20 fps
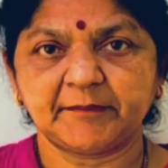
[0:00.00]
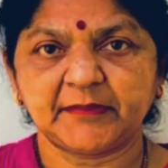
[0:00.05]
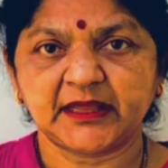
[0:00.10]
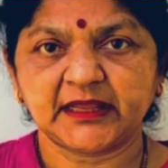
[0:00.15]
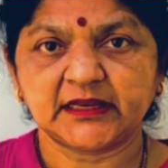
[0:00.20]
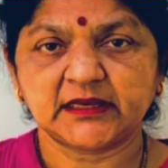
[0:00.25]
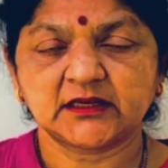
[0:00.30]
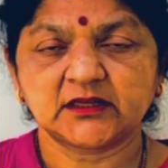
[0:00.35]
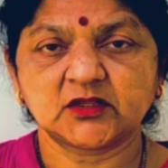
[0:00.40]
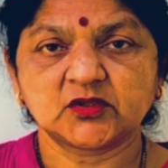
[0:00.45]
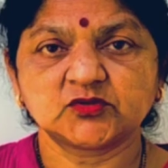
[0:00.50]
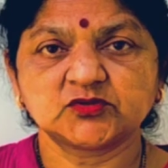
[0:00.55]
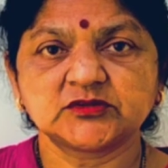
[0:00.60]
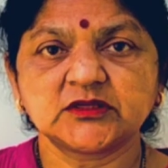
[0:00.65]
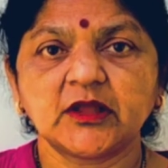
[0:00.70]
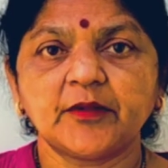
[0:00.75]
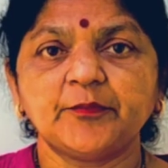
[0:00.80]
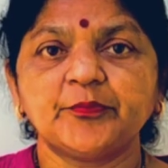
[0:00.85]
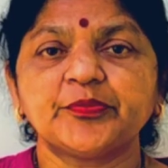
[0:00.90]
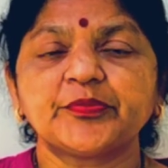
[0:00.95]
a
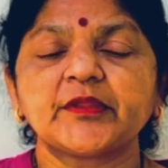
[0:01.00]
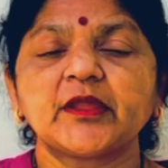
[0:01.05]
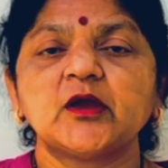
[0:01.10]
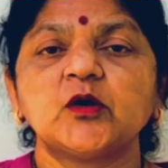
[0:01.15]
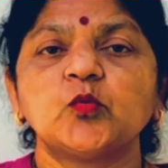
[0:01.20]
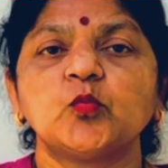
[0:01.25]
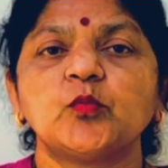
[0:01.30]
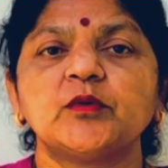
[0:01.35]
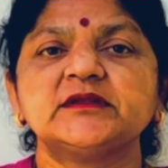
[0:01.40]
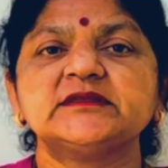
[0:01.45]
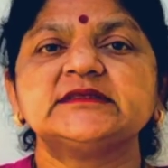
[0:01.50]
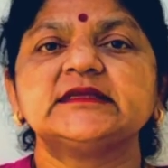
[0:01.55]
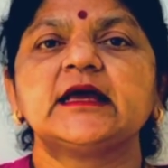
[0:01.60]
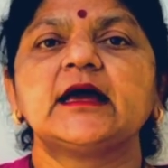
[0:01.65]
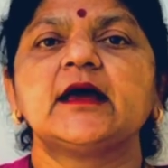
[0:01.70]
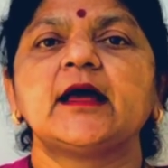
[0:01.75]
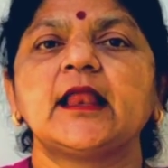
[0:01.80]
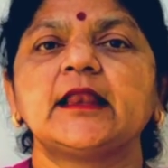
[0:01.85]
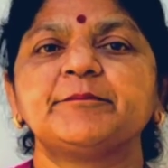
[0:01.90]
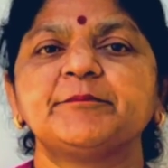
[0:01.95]
witness to their
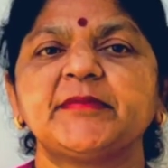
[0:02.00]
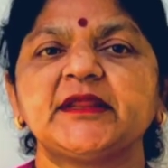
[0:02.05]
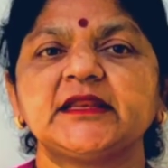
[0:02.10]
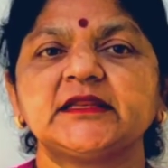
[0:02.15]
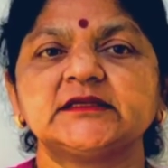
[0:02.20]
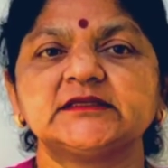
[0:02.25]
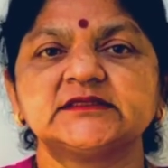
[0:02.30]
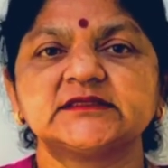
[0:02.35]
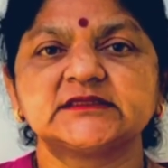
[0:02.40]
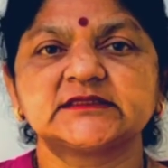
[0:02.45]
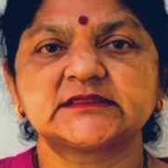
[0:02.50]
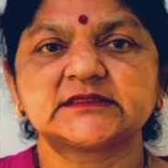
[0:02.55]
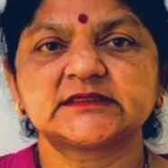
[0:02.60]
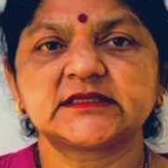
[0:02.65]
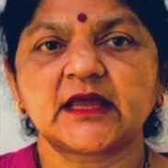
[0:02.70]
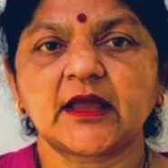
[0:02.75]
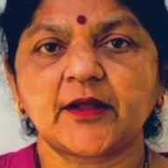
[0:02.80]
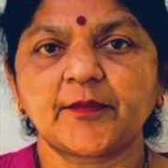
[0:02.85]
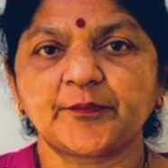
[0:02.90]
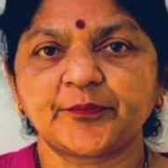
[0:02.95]
happiness.
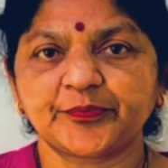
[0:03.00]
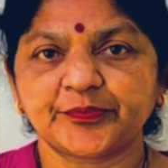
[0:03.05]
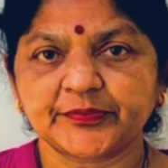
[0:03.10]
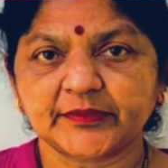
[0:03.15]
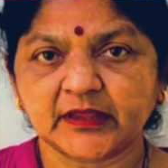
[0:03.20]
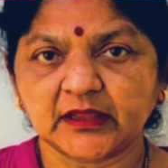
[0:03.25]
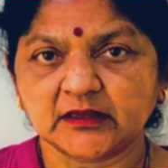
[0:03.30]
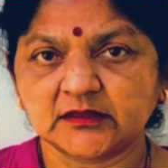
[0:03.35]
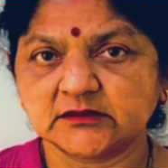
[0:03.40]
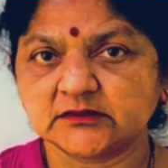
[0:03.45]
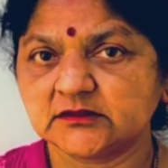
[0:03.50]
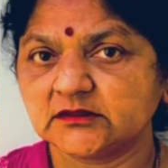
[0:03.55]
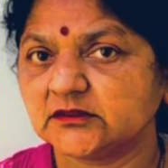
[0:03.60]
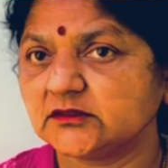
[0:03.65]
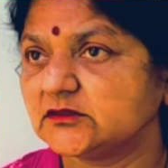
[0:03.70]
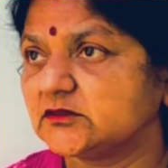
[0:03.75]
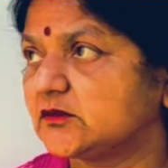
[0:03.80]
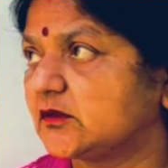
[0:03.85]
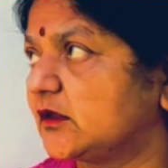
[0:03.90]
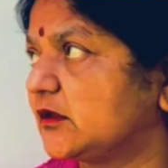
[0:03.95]

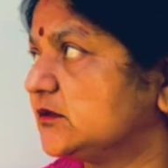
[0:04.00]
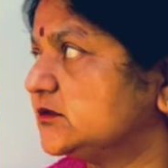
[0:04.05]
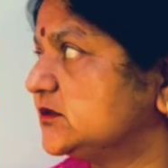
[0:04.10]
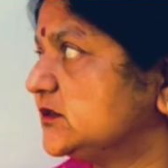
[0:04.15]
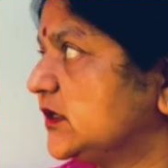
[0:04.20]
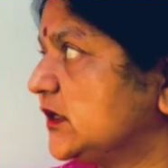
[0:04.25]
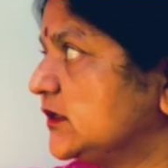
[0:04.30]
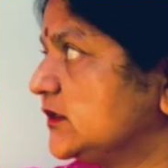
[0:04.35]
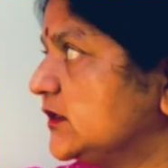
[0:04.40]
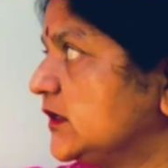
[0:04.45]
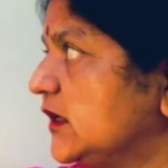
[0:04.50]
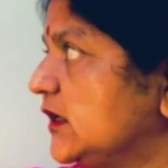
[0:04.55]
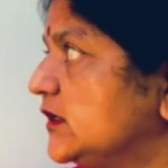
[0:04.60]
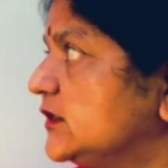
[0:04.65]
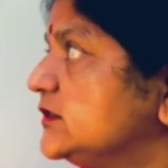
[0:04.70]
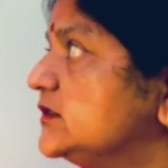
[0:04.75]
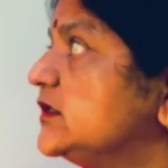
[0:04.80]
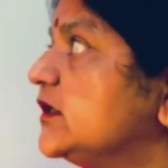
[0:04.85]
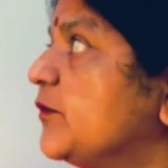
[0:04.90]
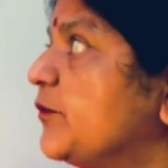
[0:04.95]
So
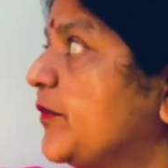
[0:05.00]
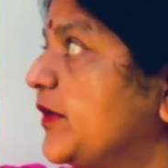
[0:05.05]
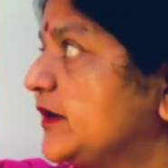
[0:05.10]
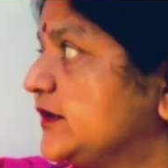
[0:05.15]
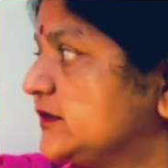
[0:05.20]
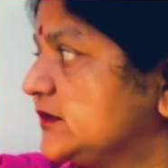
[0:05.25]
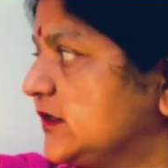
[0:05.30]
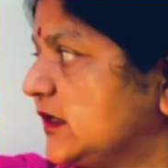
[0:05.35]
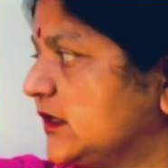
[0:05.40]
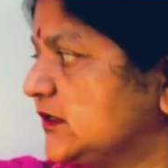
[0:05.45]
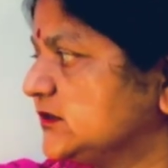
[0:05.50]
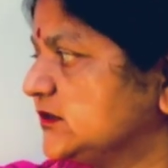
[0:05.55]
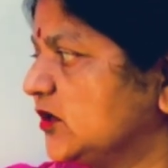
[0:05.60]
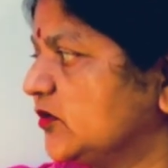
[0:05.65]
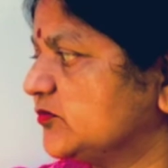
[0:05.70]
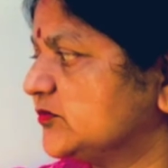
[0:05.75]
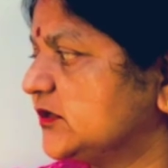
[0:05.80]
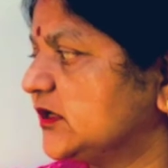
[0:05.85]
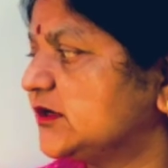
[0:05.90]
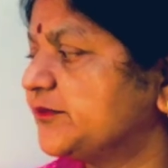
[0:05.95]
children, this is the
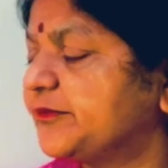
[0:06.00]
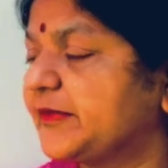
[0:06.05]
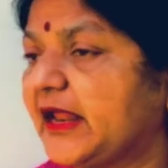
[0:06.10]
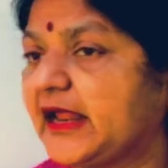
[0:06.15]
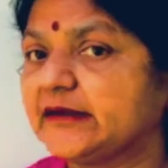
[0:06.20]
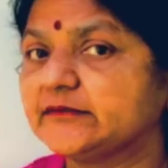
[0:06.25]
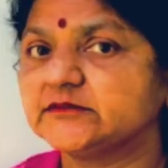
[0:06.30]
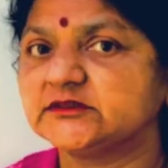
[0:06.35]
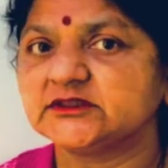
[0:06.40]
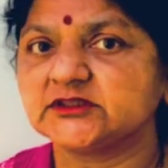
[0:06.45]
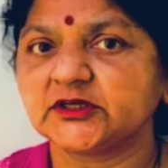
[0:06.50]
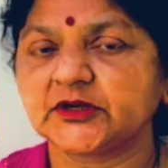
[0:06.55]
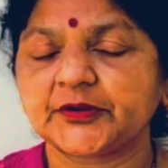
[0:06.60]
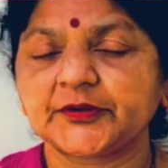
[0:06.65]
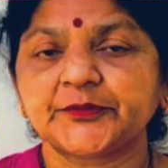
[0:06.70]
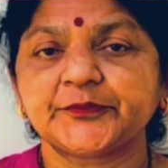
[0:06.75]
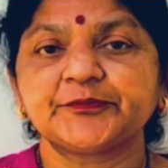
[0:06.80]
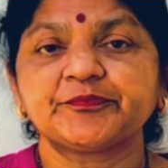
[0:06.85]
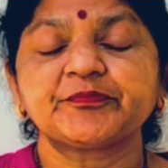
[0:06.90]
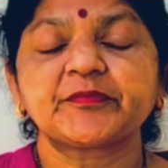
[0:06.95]
end of the chapter.
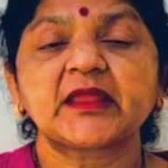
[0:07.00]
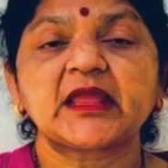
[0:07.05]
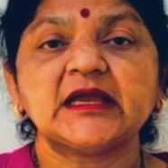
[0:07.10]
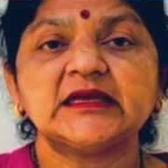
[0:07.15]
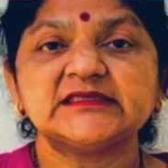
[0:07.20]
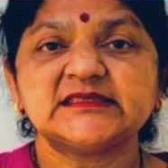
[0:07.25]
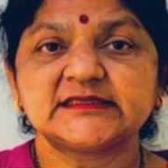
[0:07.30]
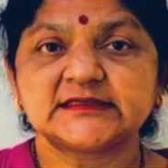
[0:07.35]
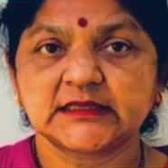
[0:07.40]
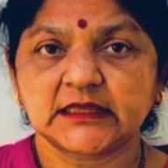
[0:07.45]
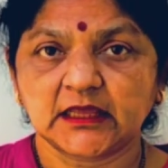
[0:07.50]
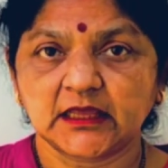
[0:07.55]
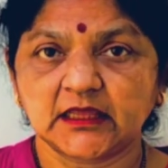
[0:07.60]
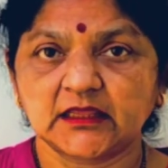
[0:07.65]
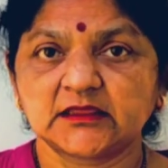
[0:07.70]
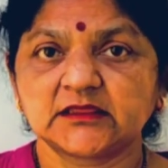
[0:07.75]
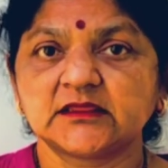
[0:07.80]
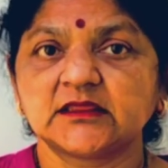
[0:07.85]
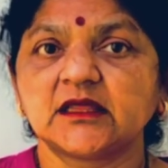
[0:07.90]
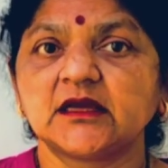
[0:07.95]
Let us see
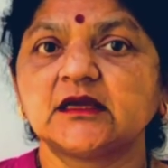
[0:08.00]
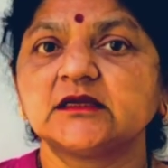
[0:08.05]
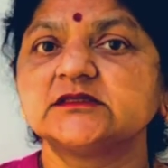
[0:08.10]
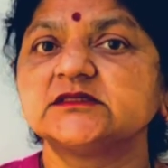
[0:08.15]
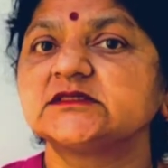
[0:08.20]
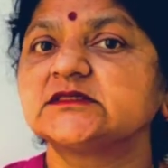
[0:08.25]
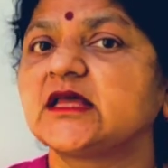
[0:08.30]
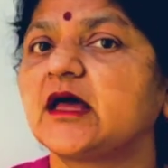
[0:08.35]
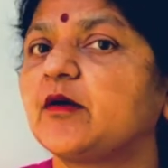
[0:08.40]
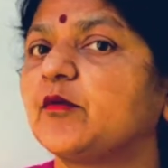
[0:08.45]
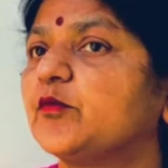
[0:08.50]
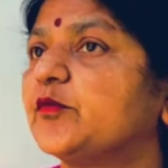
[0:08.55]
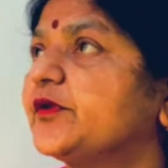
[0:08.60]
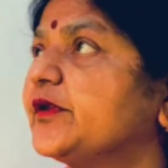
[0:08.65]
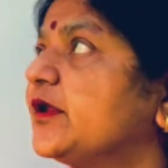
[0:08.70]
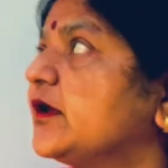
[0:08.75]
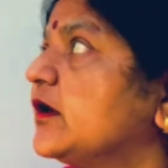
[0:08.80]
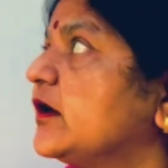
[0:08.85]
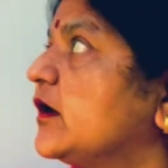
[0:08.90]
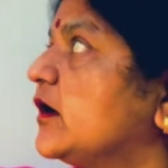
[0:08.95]
the
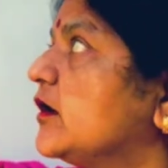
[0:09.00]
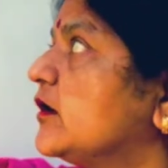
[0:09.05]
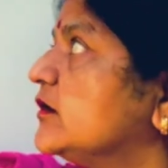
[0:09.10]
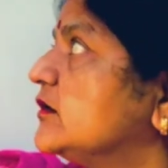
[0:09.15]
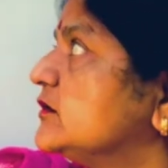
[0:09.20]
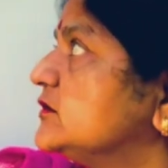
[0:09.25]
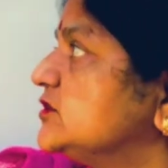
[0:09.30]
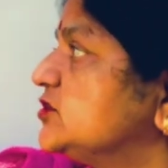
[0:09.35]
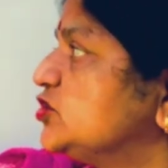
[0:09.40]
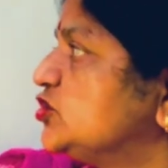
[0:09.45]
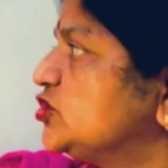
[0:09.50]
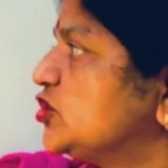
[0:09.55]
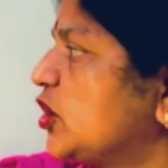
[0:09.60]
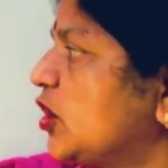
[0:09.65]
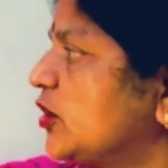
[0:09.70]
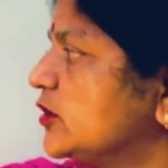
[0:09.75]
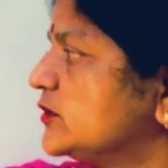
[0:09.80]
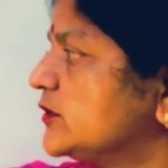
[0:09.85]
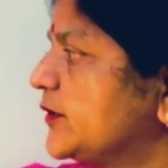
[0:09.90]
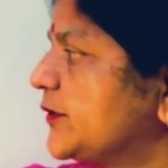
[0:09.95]
story in
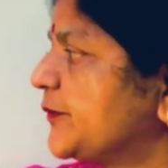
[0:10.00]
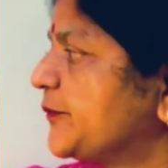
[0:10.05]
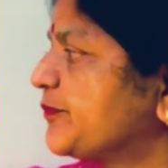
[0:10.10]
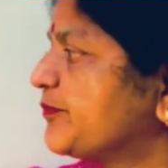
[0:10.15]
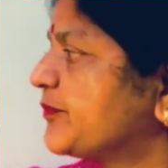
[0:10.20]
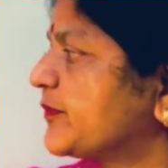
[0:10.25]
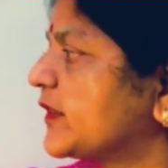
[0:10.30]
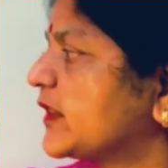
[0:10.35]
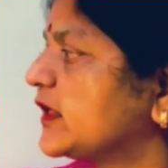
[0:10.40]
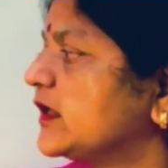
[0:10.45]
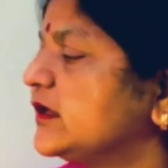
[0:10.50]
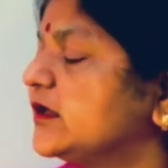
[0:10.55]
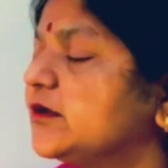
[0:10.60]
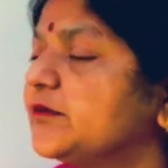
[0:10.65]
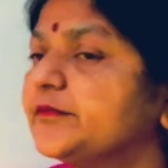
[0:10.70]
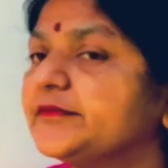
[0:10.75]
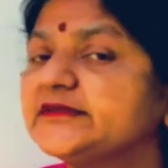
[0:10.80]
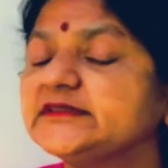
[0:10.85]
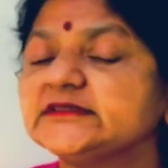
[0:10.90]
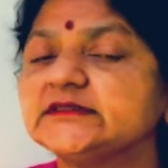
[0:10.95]
short. What have you
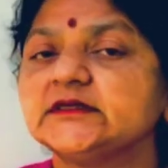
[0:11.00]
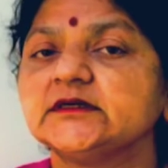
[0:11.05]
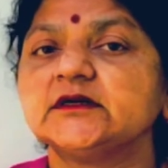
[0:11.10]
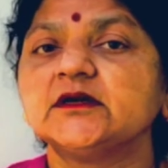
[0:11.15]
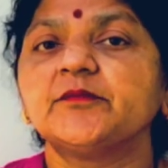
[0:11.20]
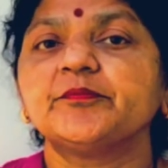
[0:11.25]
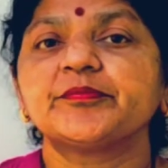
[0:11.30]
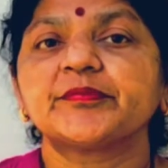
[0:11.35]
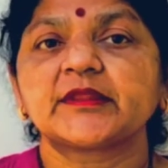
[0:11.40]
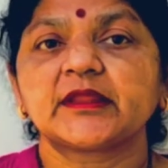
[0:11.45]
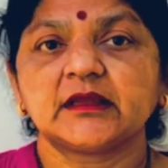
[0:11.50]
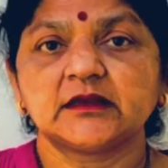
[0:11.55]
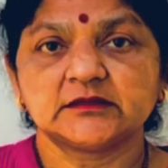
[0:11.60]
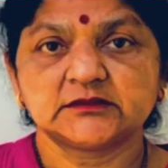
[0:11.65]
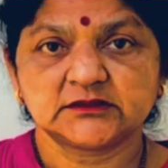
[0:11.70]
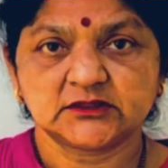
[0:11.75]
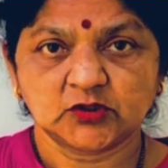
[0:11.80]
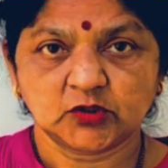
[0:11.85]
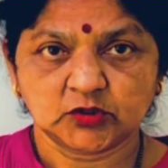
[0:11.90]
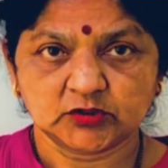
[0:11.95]
learned?
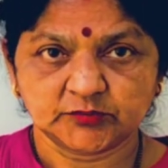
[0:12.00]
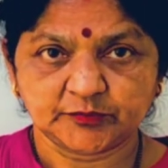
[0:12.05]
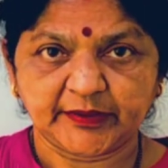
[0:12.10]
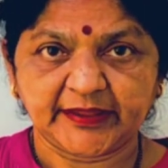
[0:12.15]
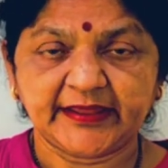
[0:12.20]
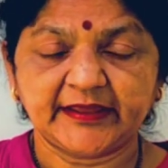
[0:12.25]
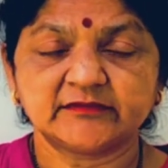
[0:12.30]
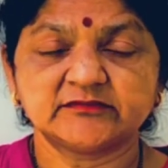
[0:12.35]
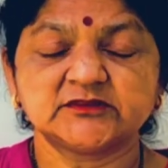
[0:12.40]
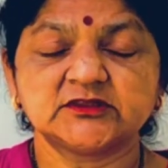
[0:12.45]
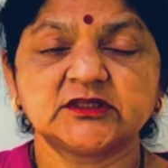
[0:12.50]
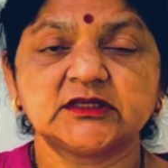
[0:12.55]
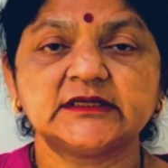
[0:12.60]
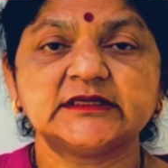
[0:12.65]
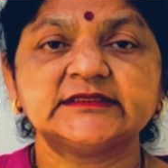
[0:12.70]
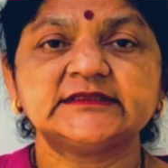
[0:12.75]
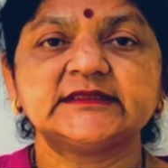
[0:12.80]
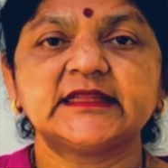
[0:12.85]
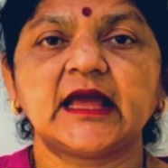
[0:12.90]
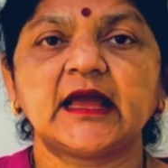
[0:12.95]
So we have
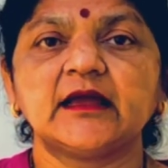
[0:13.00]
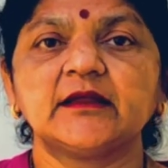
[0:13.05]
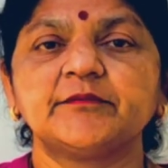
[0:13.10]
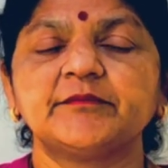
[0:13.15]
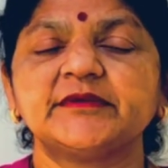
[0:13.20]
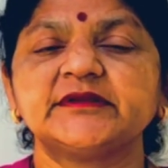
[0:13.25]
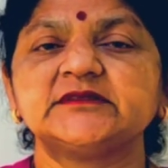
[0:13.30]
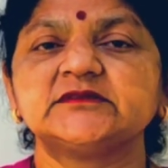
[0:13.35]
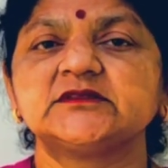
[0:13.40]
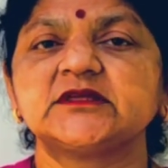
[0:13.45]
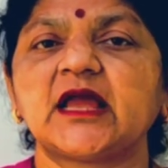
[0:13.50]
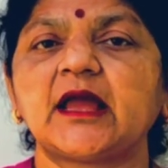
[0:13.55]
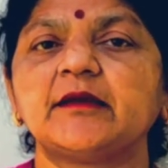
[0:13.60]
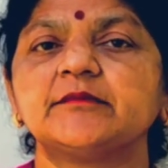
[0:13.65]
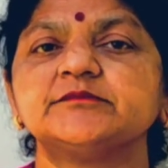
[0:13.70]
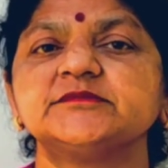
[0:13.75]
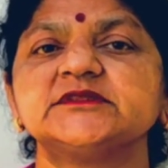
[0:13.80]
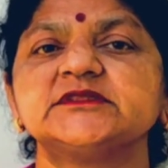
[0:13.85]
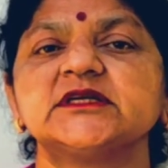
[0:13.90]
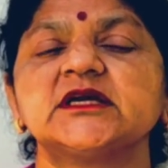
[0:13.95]
learned in this
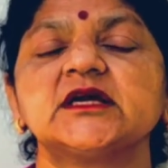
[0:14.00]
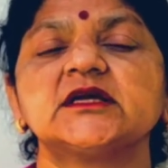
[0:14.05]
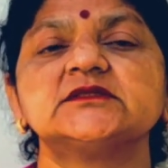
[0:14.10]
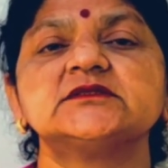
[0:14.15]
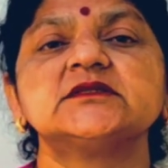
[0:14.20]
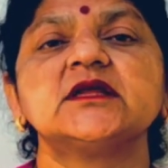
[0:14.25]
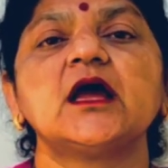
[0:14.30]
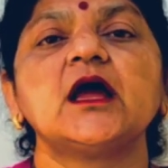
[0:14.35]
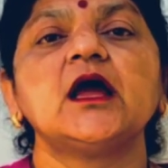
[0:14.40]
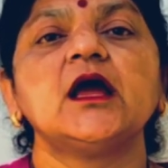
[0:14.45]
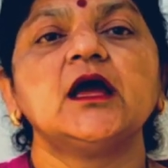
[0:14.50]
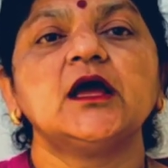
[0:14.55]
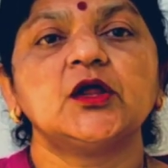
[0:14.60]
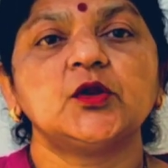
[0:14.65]
chapter that